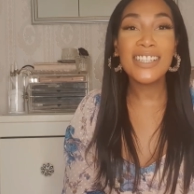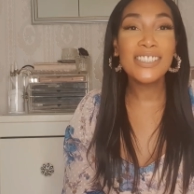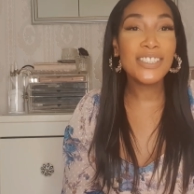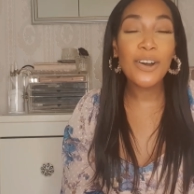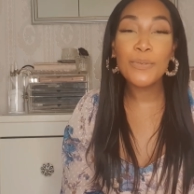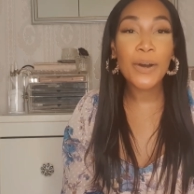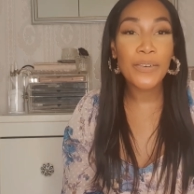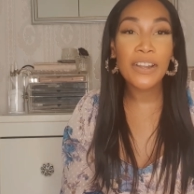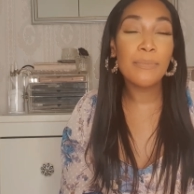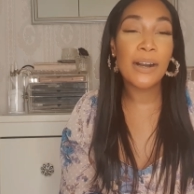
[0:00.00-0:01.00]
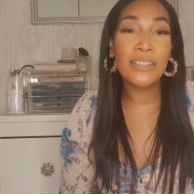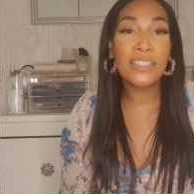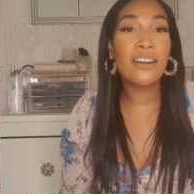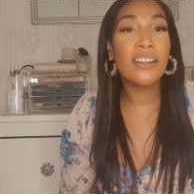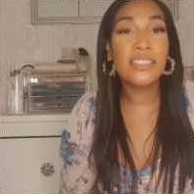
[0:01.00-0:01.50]
don't worry about
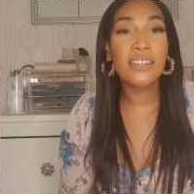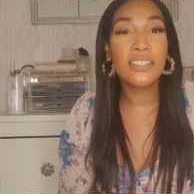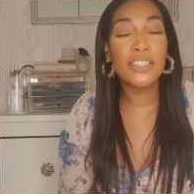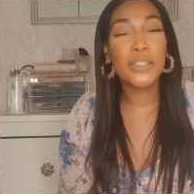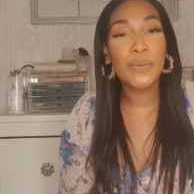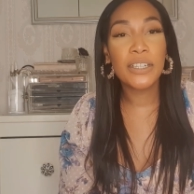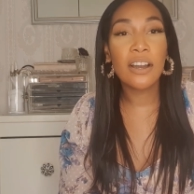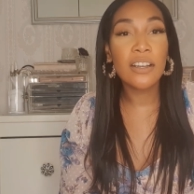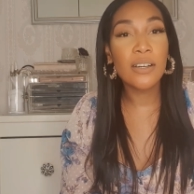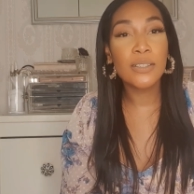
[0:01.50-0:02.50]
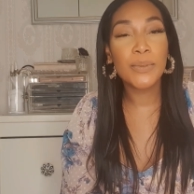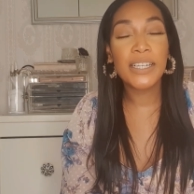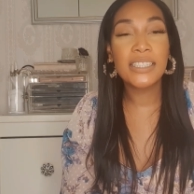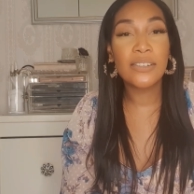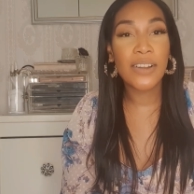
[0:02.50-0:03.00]
it. God is gonna do it. God knows when
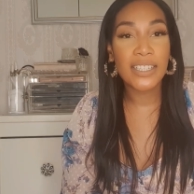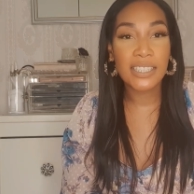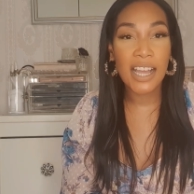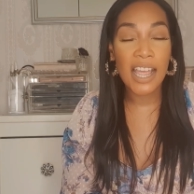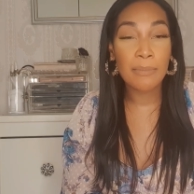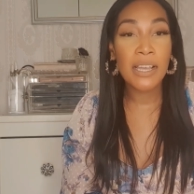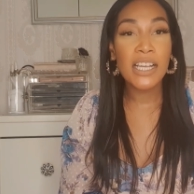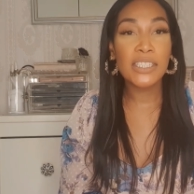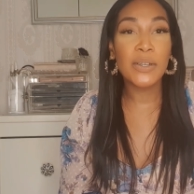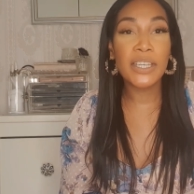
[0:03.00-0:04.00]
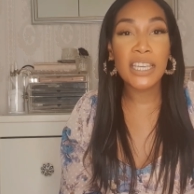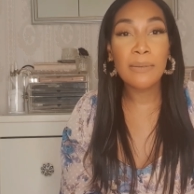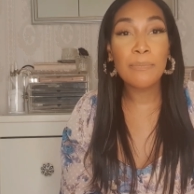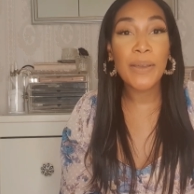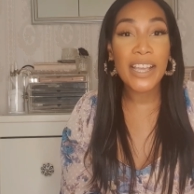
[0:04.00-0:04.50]
it's the right time. So
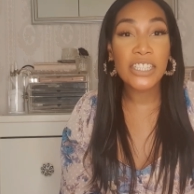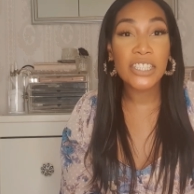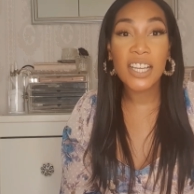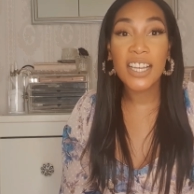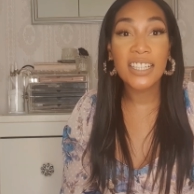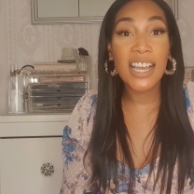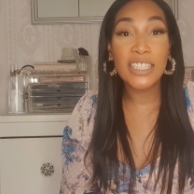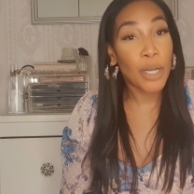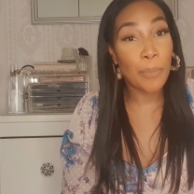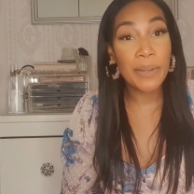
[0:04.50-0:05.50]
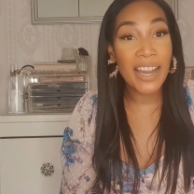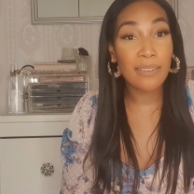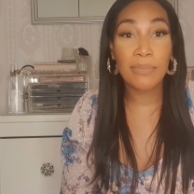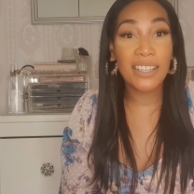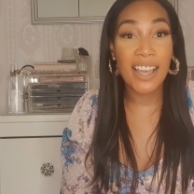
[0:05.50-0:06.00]
keep patient and don't be
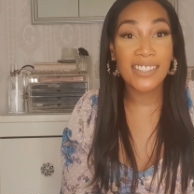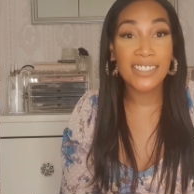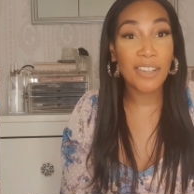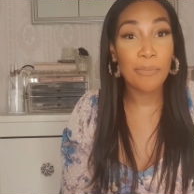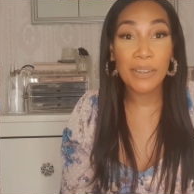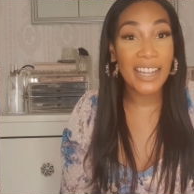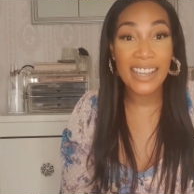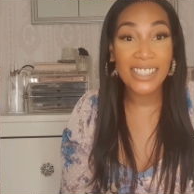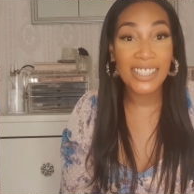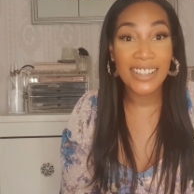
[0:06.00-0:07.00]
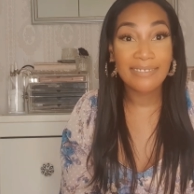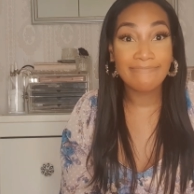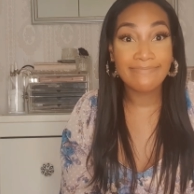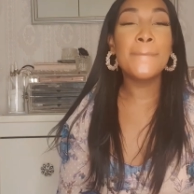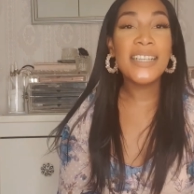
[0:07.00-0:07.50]
like me, guys. Don't be like Ashley.
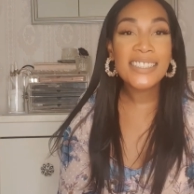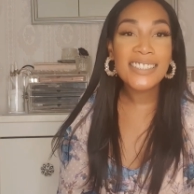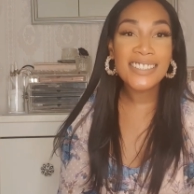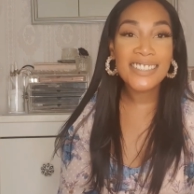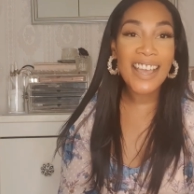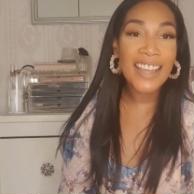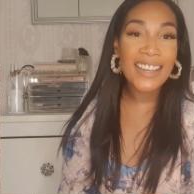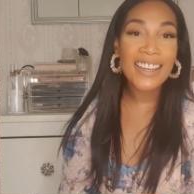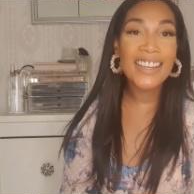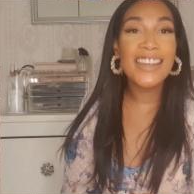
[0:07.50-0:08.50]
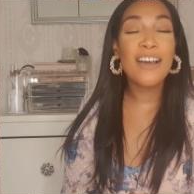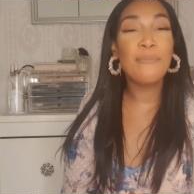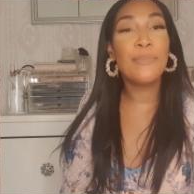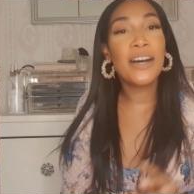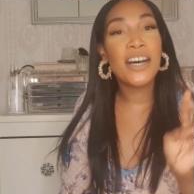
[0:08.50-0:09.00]
Mistake
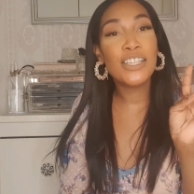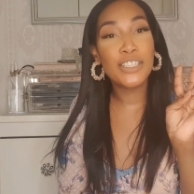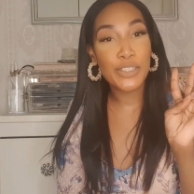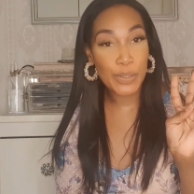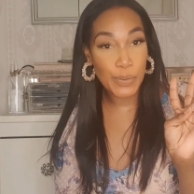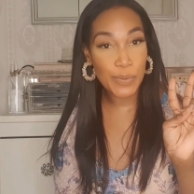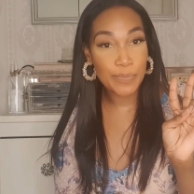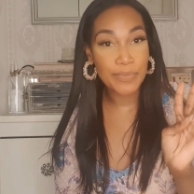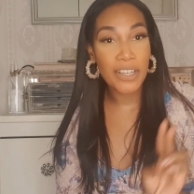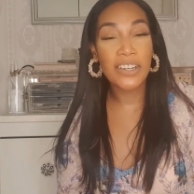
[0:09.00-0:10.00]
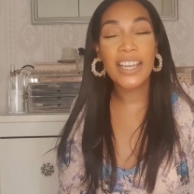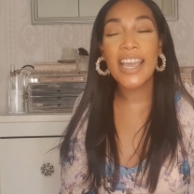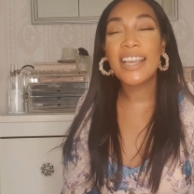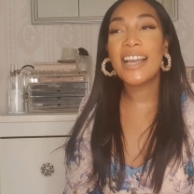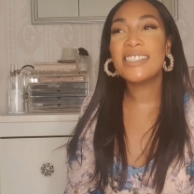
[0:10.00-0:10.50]
number 2.
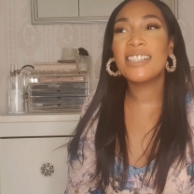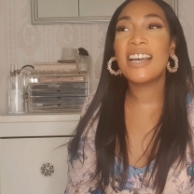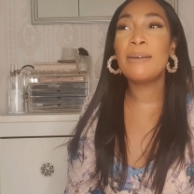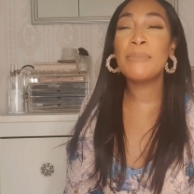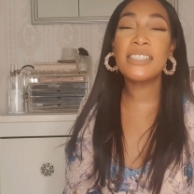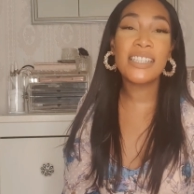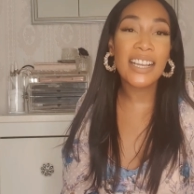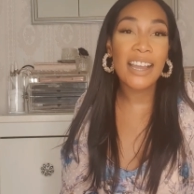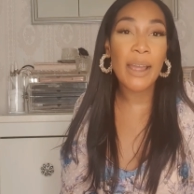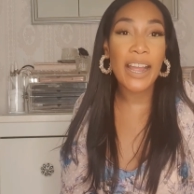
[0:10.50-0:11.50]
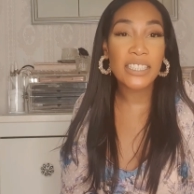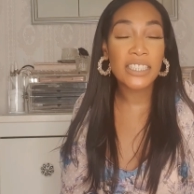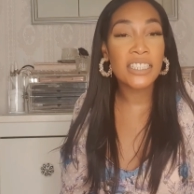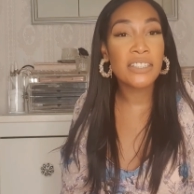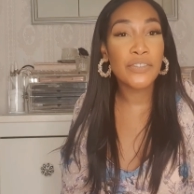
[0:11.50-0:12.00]
Okay, guys, a mistake I
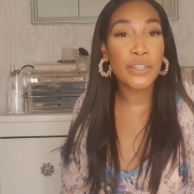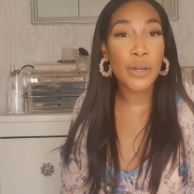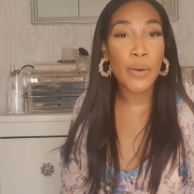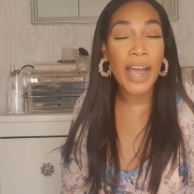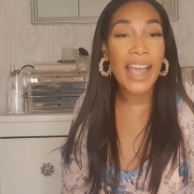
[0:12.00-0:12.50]
actually didn't even know